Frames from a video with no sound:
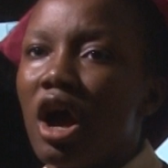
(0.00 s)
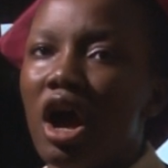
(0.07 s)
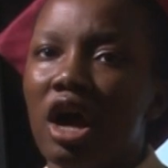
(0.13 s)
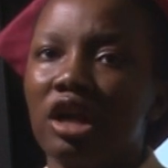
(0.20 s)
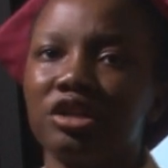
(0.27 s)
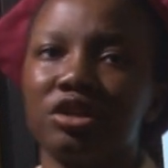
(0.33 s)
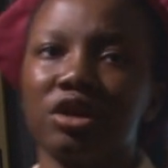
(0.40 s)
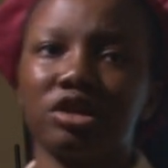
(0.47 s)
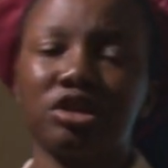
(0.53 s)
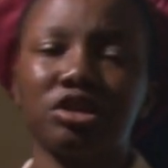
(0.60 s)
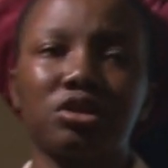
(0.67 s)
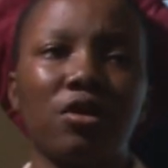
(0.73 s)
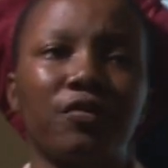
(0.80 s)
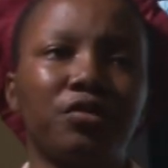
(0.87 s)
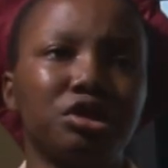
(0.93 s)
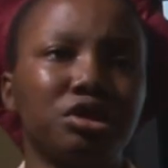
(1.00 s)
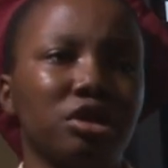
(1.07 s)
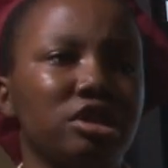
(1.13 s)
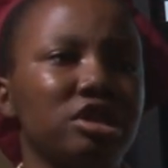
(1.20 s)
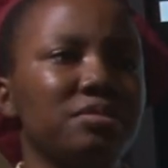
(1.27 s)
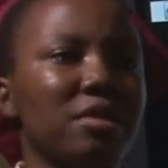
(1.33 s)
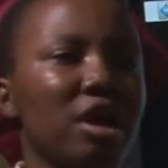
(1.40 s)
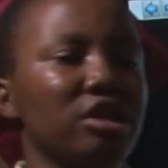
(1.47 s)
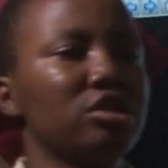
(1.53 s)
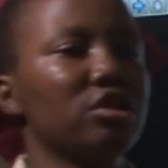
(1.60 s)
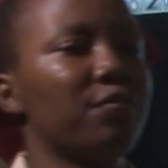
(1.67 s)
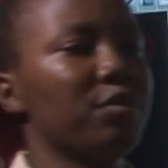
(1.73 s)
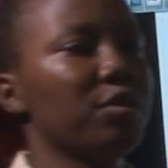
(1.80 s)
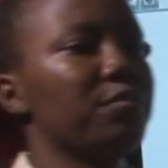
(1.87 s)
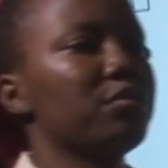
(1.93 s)
as it causes confusion in the minds
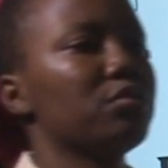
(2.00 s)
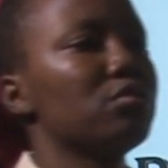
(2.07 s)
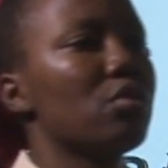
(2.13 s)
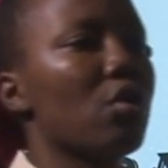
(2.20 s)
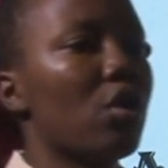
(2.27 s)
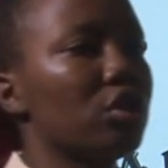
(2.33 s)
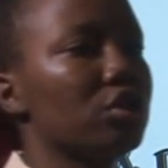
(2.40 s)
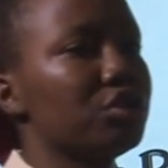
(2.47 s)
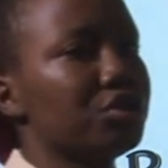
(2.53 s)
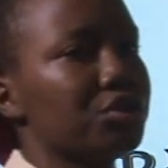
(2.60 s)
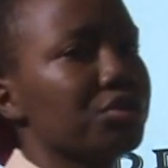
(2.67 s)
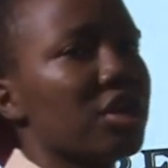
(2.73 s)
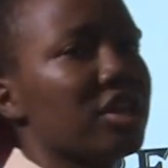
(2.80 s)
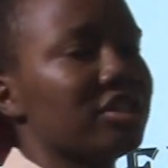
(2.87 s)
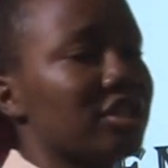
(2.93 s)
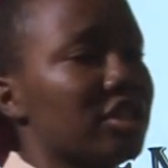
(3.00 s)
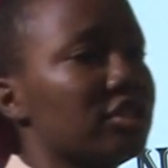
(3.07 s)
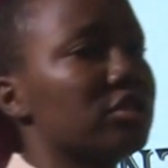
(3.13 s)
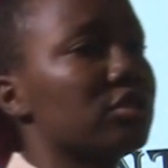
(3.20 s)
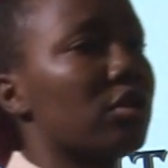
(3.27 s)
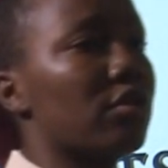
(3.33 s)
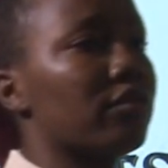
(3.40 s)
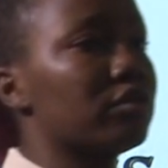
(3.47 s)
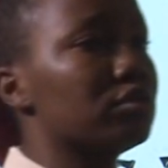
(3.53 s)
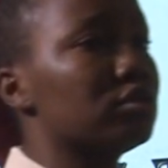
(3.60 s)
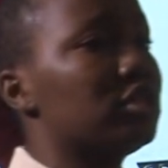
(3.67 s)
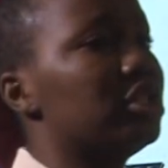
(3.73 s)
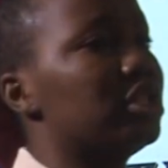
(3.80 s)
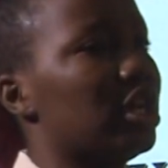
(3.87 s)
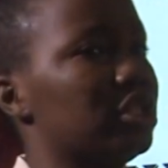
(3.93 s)
of people on the true essence of
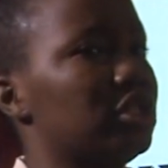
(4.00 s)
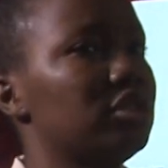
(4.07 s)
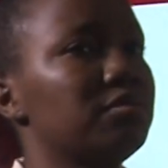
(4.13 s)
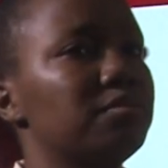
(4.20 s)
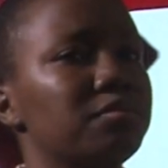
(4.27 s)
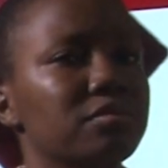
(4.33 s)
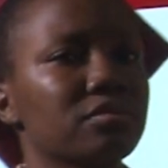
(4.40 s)
good leadership.